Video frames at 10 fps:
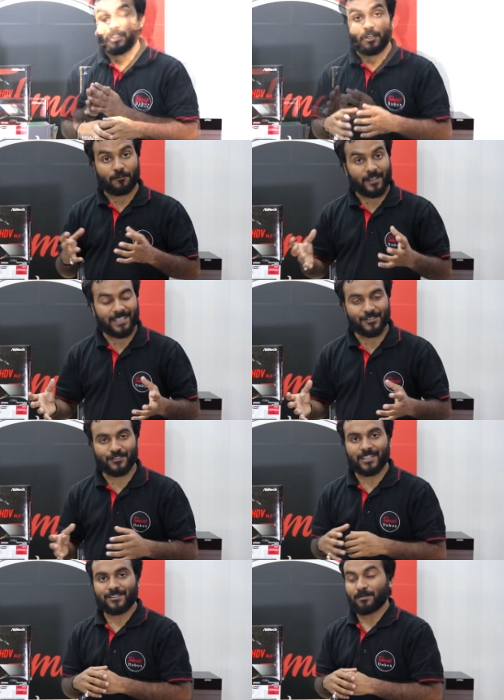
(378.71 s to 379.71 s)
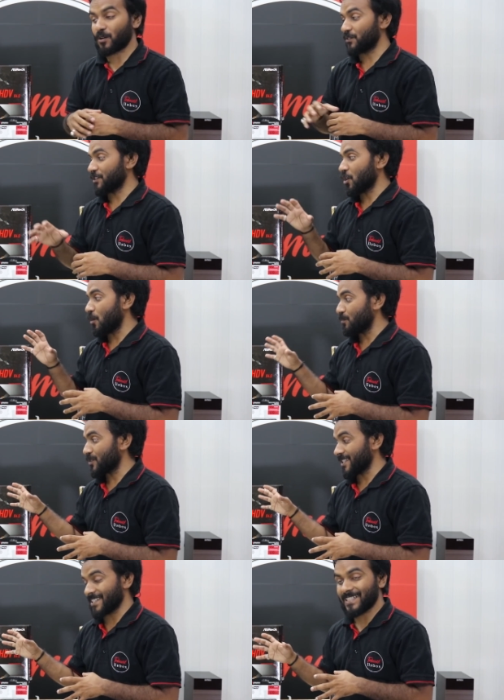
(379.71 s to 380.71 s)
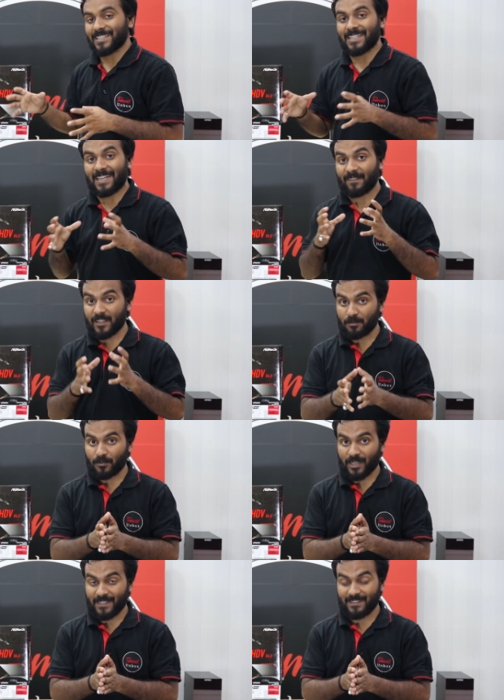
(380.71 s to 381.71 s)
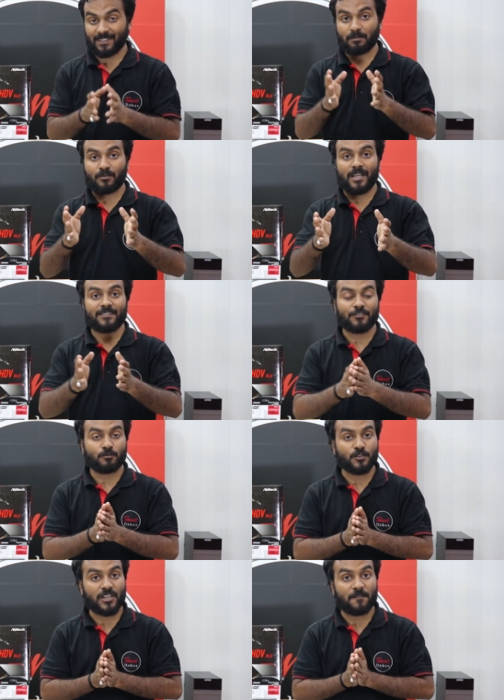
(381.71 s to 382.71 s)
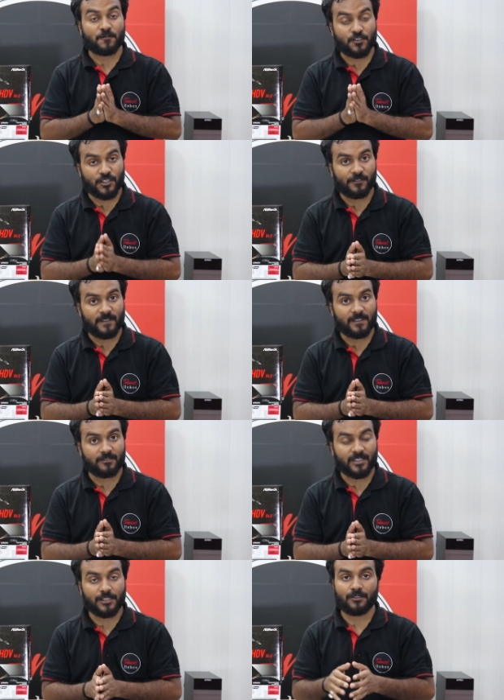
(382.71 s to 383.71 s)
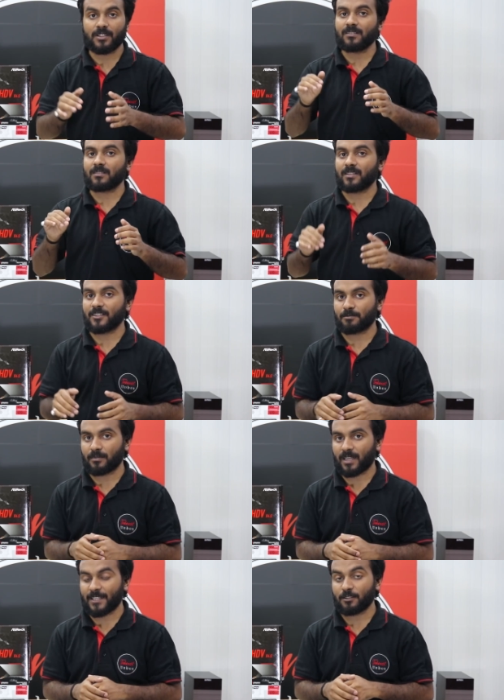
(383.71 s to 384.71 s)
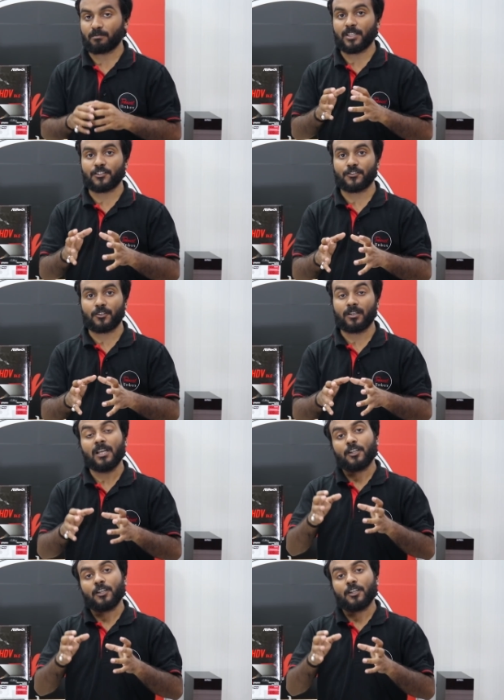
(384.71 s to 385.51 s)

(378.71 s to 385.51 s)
Alright, so that's about the component detail and their pricing. The prices which I've shared in this video is today's price. Make sure